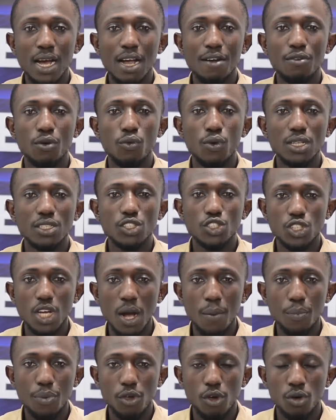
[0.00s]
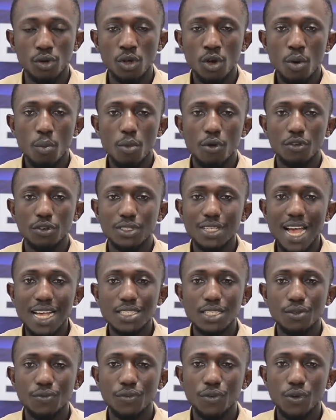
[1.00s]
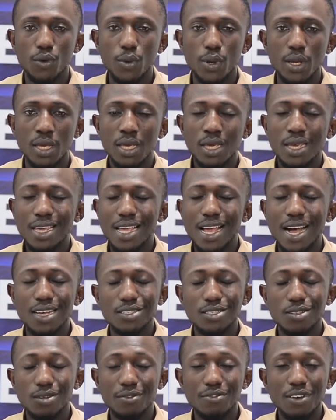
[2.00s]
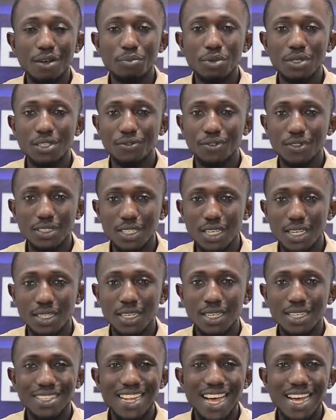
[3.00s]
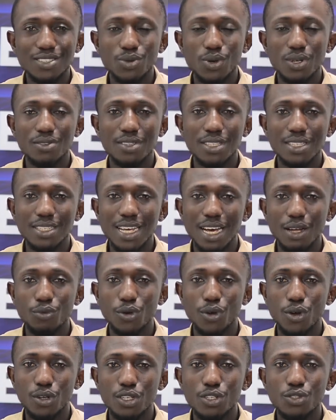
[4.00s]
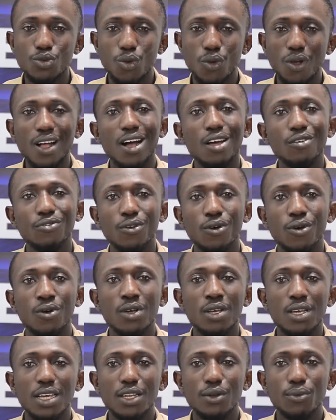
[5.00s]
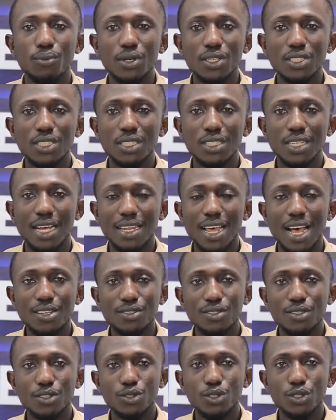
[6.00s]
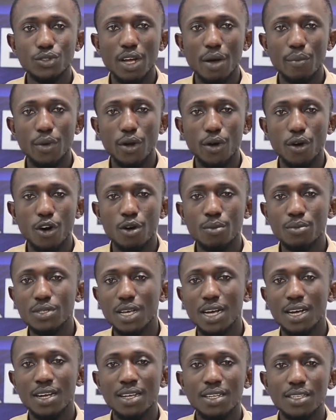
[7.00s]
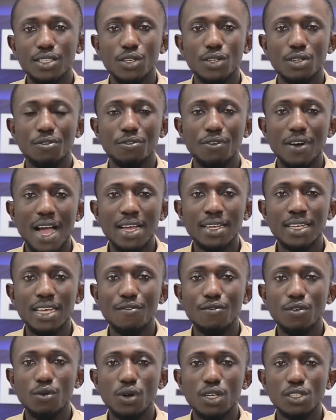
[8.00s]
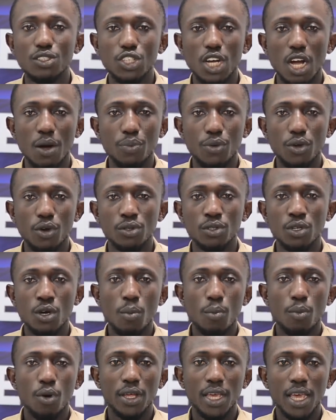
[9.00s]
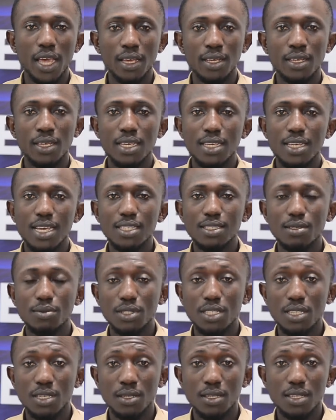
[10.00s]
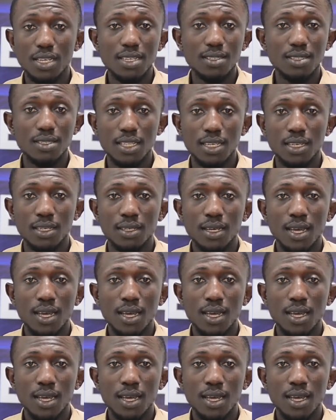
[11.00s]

heavyweight champion. But for Tyson Fury, he has never been defeated. That's one thing that we all need to look out for in wishing that Anthony Joshua becomes the unified heavyweight champion. But hey, here's the thing.